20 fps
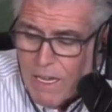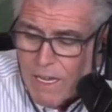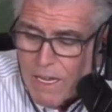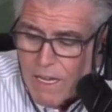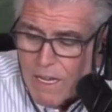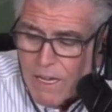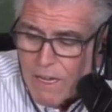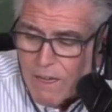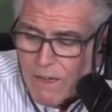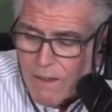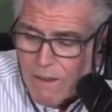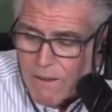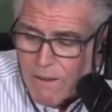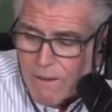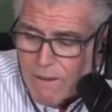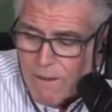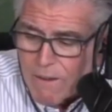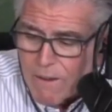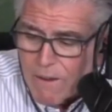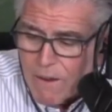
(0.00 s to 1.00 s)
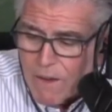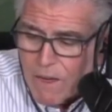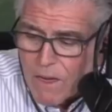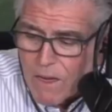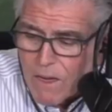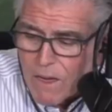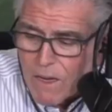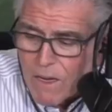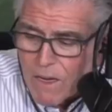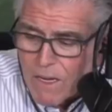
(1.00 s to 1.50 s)
Uh,
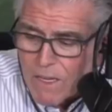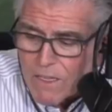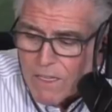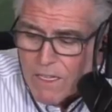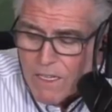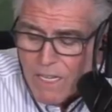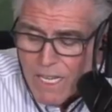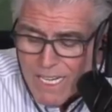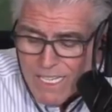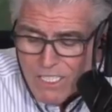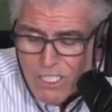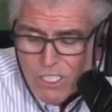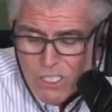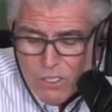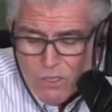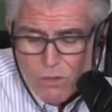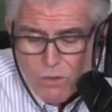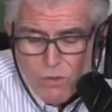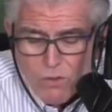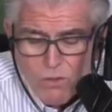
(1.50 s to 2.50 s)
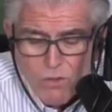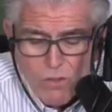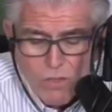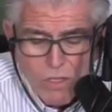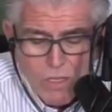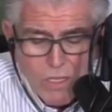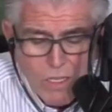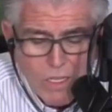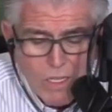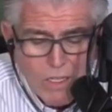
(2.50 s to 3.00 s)
I did a lot of
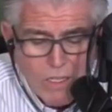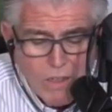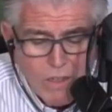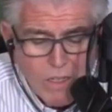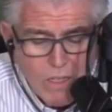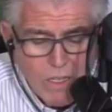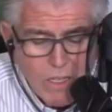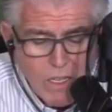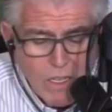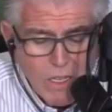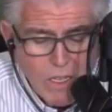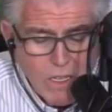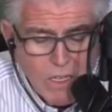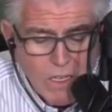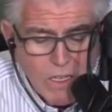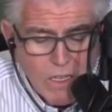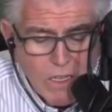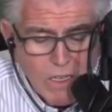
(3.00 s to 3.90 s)
shows in the